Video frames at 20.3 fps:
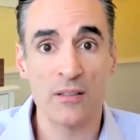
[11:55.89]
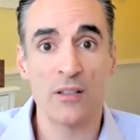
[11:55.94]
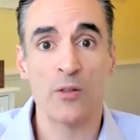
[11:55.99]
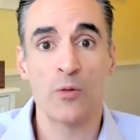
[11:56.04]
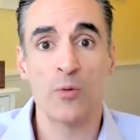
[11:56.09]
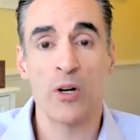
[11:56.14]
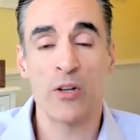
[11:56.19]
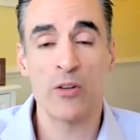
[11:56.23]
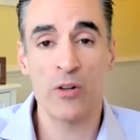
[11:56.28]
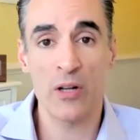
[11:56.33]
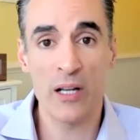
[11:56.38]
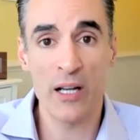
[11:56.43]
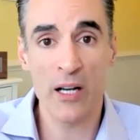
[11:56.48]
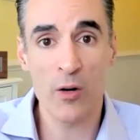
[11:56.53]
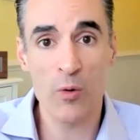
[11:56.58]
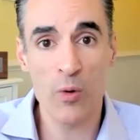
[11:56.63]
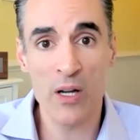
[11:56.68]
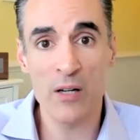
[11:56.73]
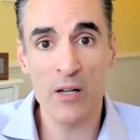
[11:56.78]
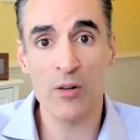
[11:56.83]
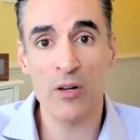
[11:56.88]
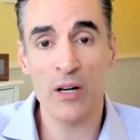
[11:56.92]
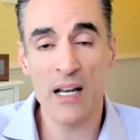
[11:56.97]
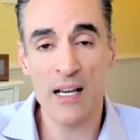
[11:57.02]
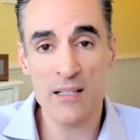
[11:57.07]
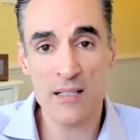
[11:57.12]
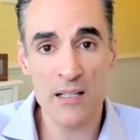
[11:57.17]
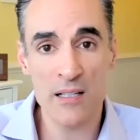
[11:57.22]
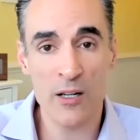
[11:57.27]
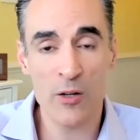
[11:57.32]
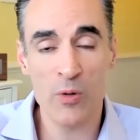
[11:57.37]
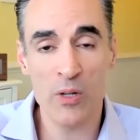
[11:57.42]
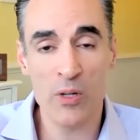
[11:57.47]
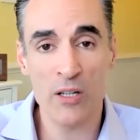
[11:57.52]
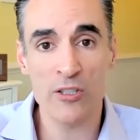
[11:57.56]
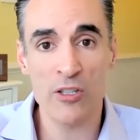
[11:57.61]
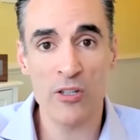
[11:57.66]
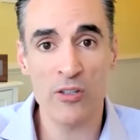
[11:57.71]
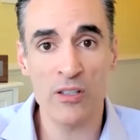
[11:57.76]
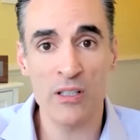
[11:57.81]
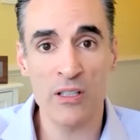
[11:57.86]
whether liquid or less liquid
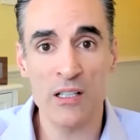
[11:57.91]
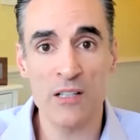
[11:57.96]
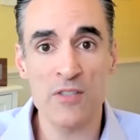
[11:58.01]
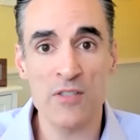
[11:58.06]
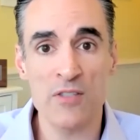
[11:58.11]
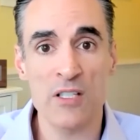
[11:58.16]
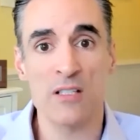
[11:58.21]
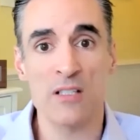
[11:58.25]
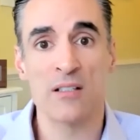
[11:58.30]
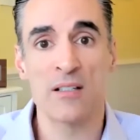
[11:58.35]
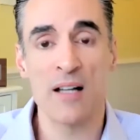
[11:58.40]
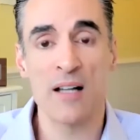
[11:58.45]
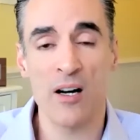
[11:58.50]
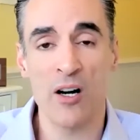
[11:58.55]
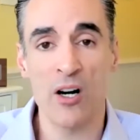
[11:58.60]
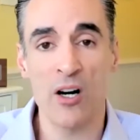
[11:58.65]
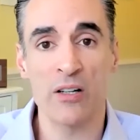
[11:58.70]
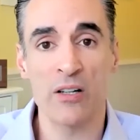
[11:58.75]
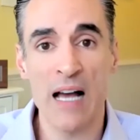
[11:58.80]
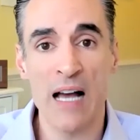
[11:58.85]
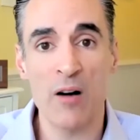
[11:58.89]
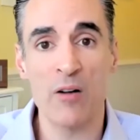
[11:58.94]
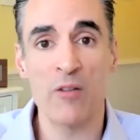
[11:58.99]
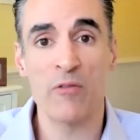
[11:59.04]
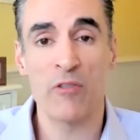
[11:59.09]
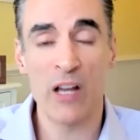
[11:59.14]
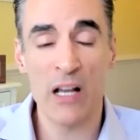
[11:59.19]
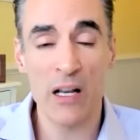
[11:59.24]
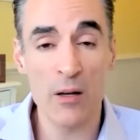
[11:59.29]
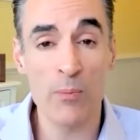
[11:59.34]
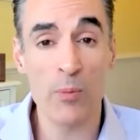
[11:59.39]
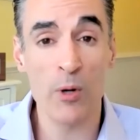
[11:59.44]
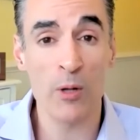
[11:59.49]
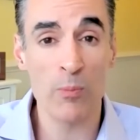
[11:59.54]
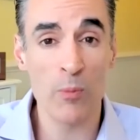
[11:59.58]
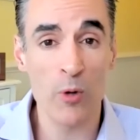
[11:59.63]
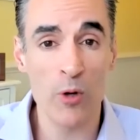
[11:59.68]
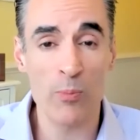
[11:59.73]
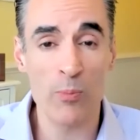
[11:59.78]
alternatives that are now available more